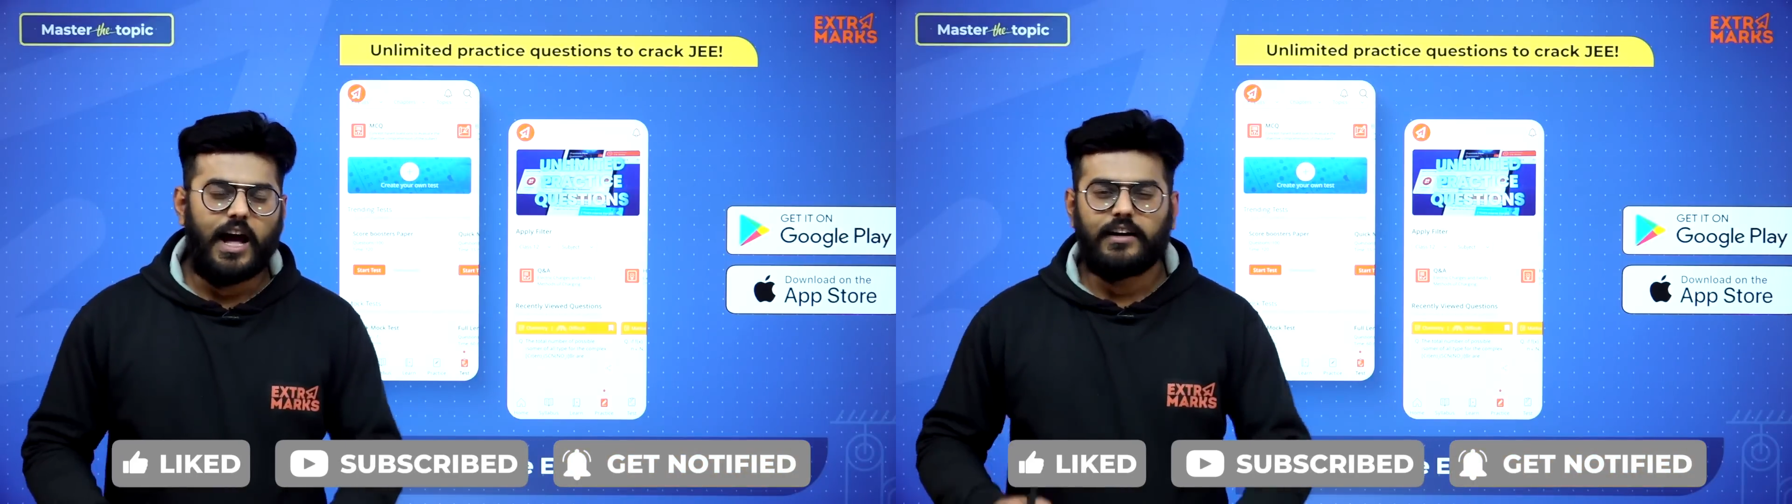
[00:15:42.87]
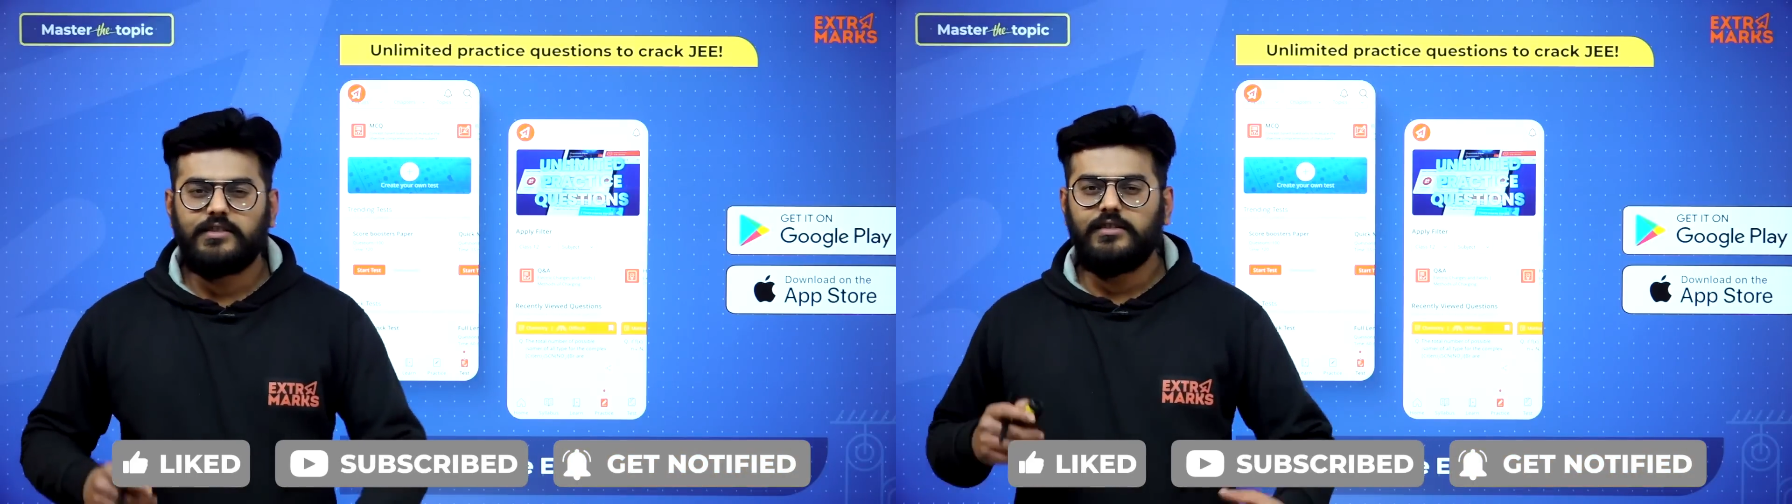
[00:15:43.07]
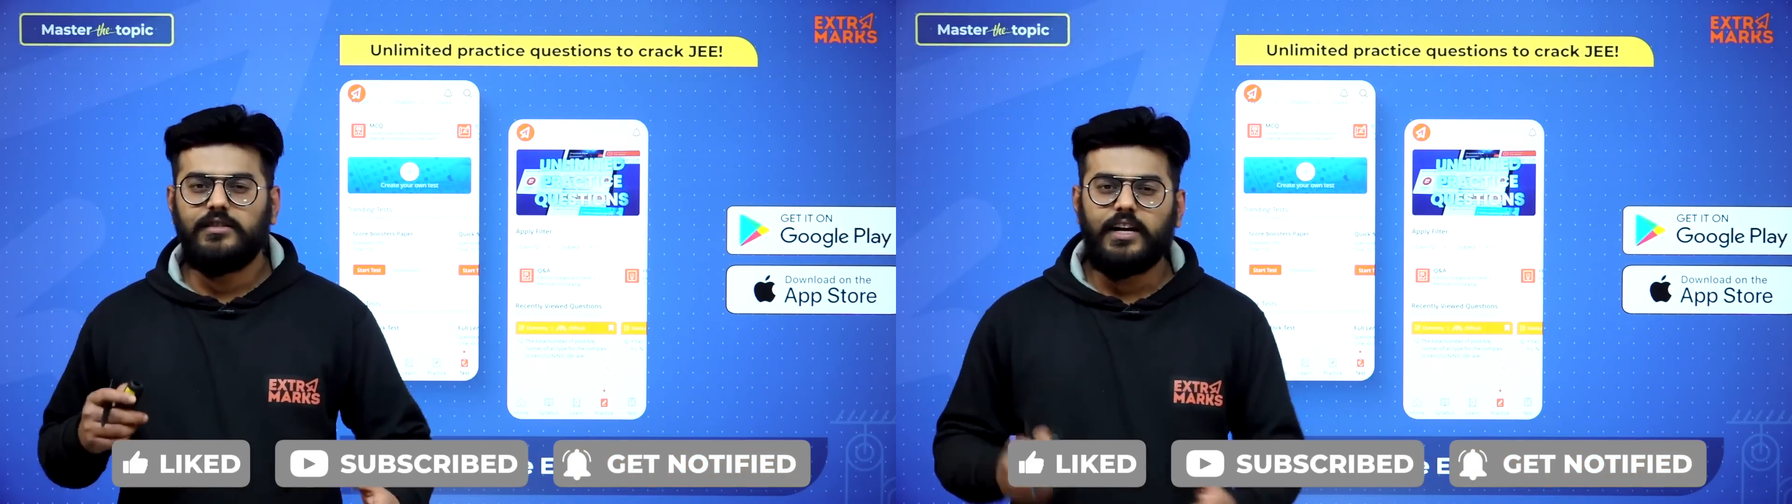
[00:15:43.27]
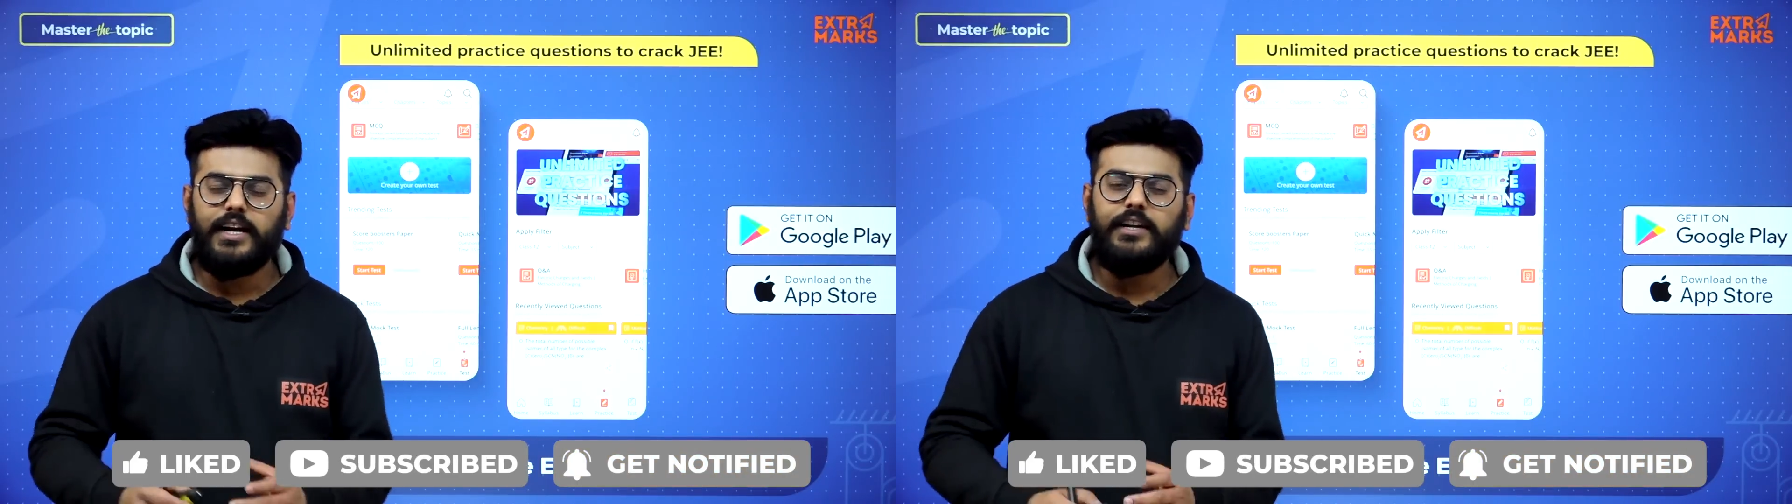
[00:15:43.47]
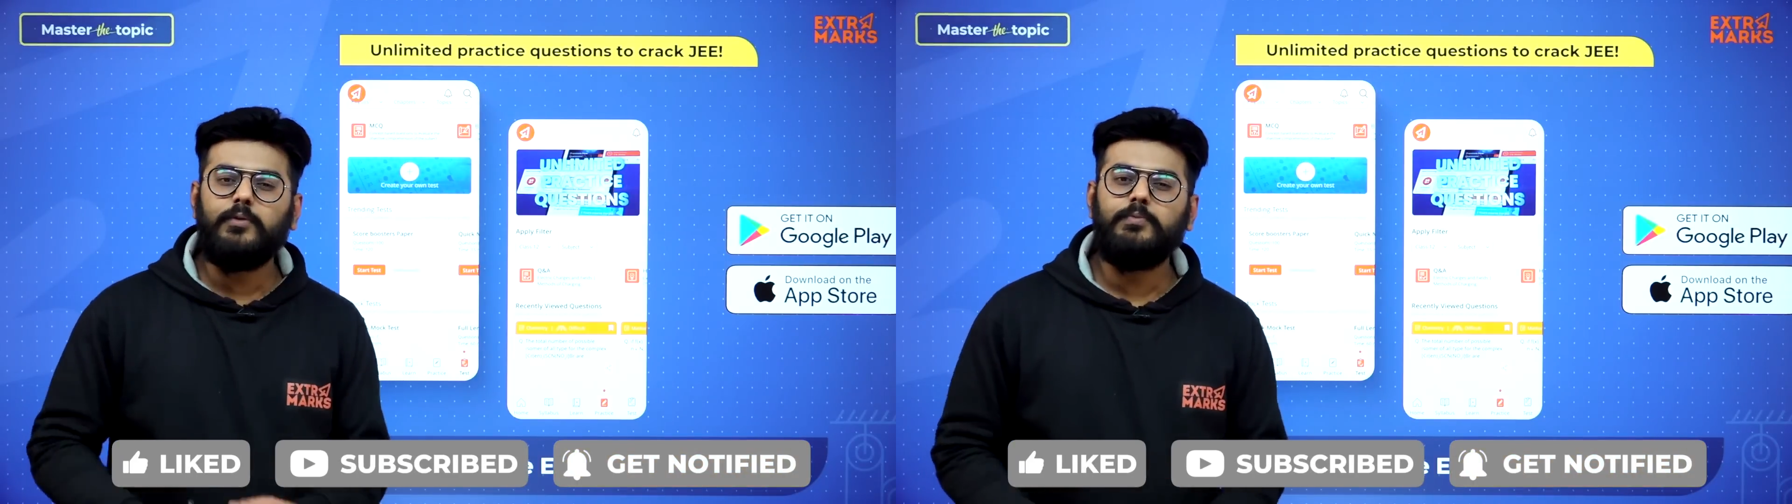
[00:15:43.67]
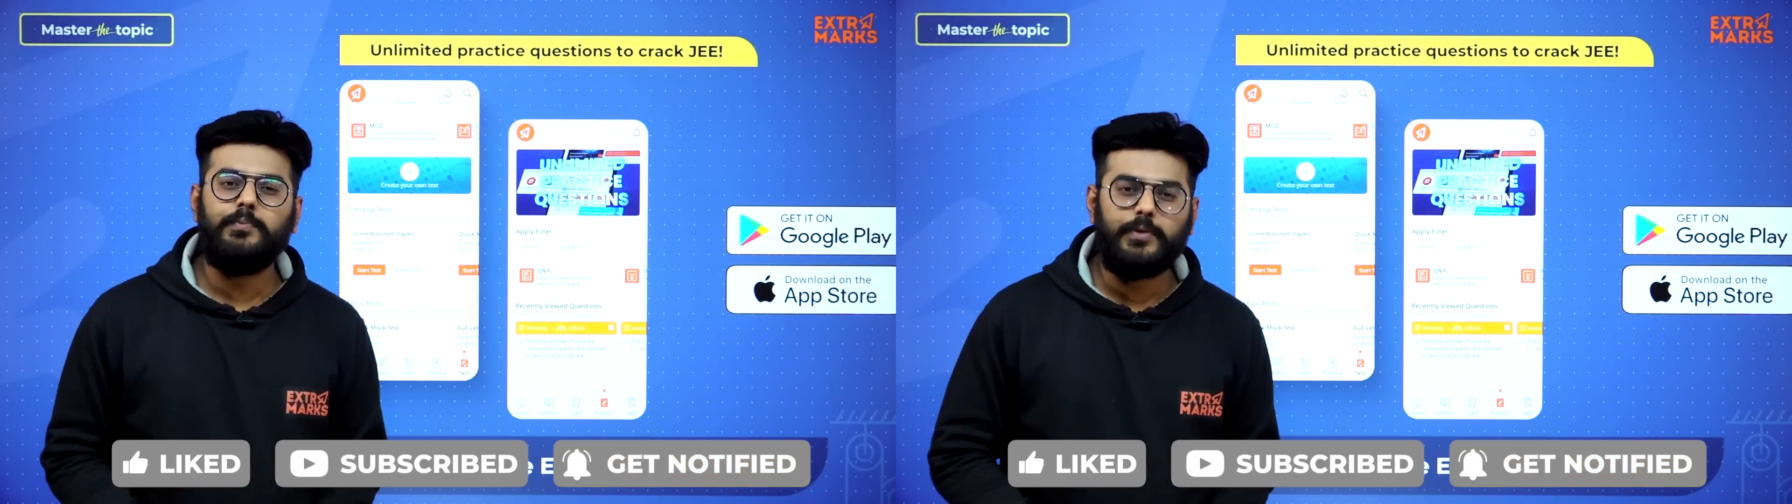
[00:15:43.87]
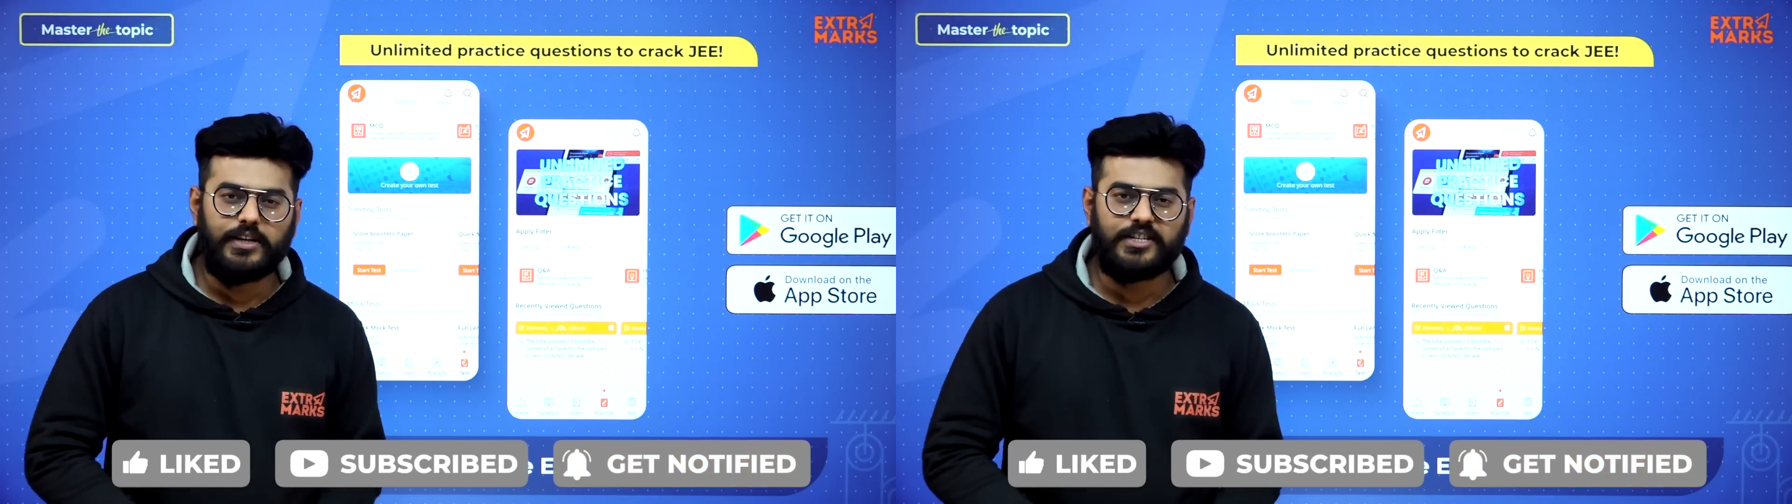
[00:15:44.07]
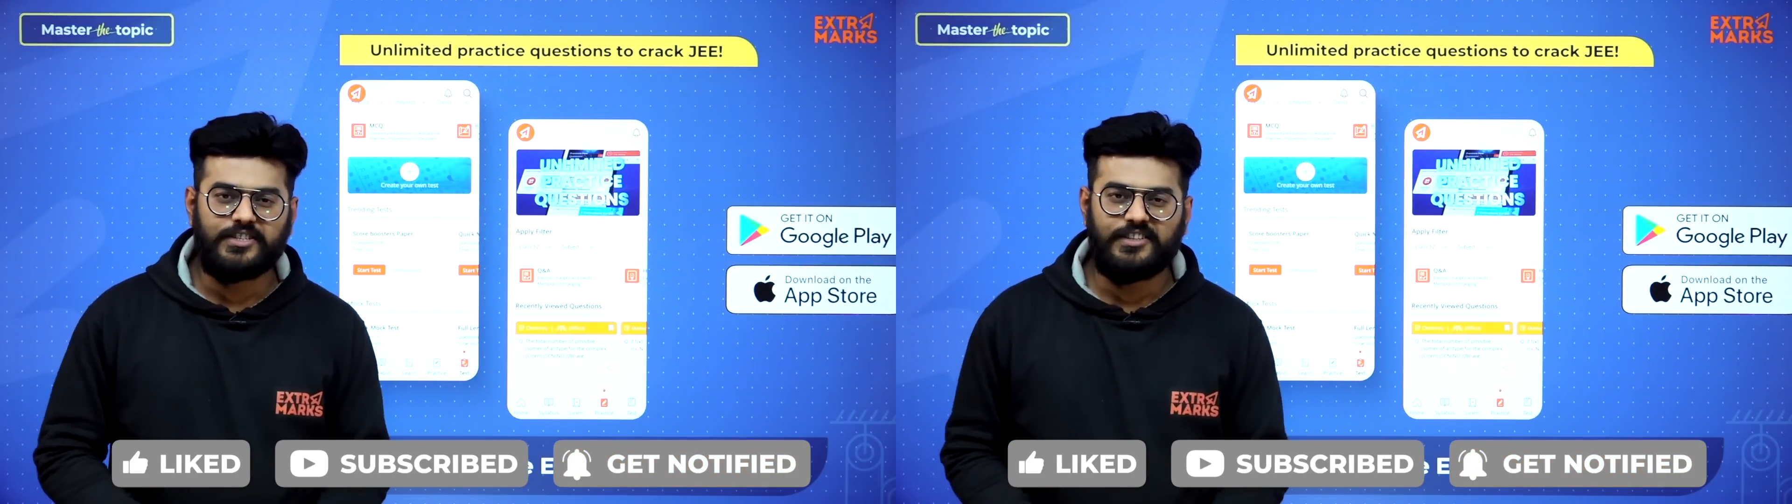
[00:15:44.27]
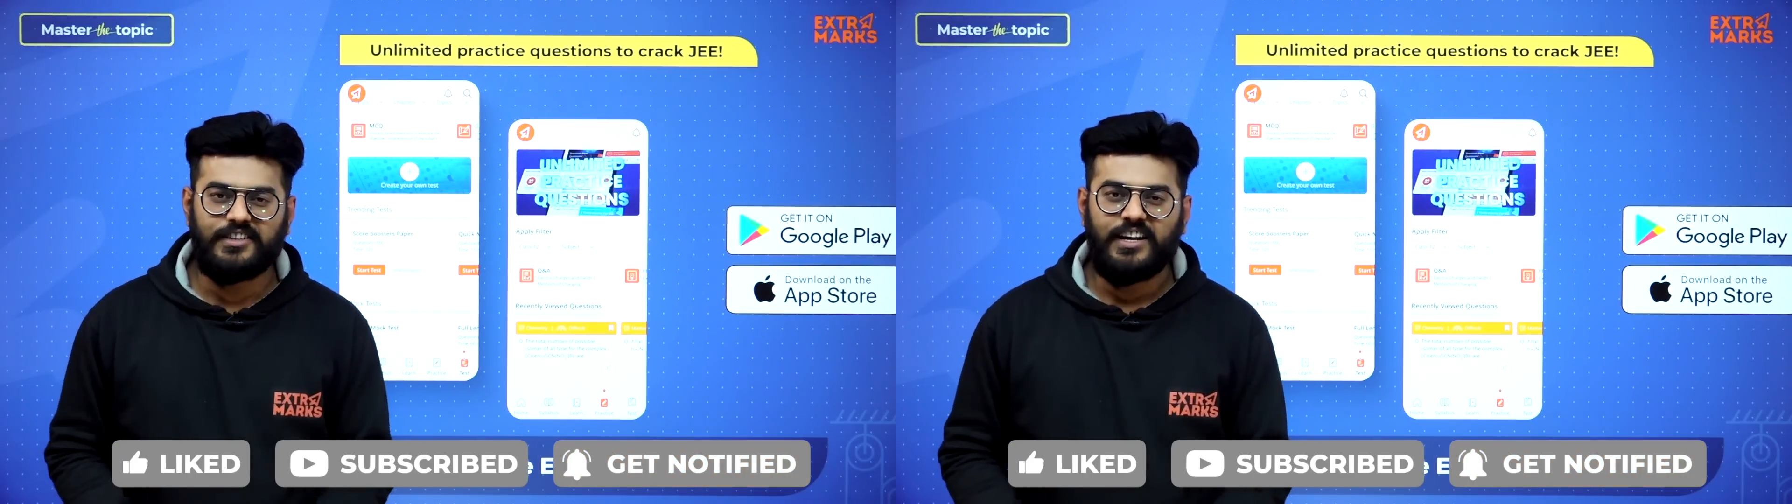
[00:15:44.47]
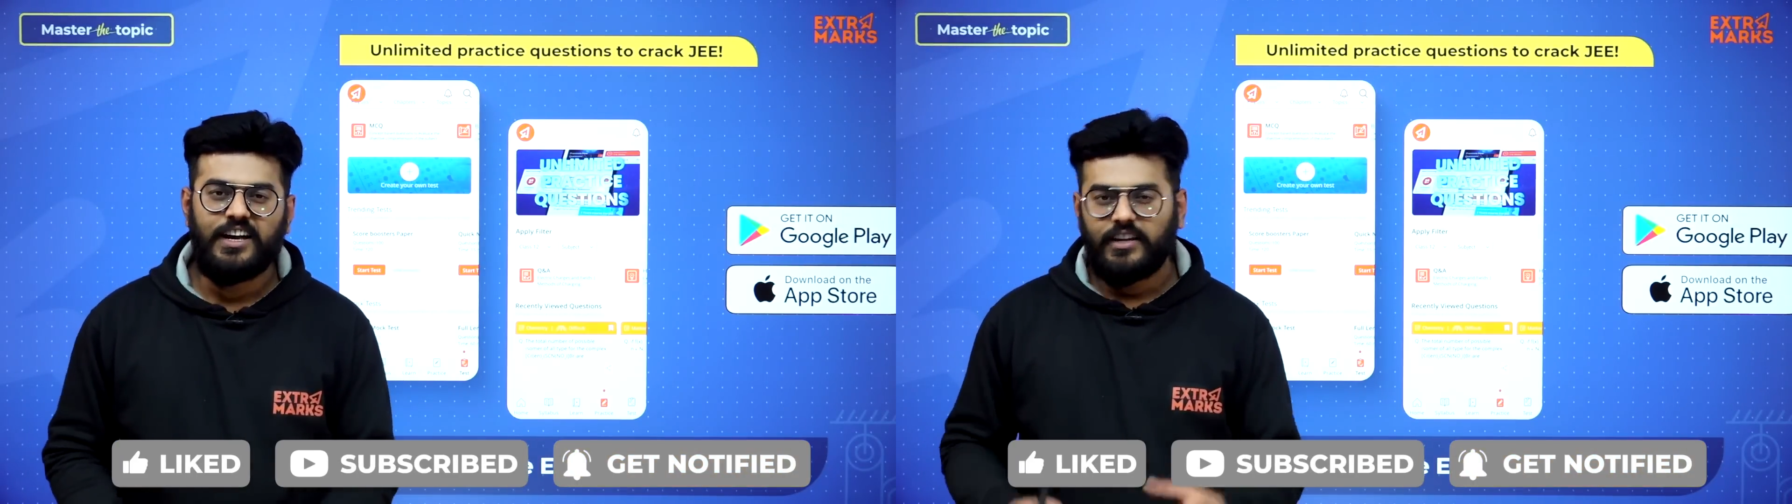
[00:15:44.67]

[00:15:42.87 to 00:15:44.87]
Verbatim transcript: accelerate your preparation.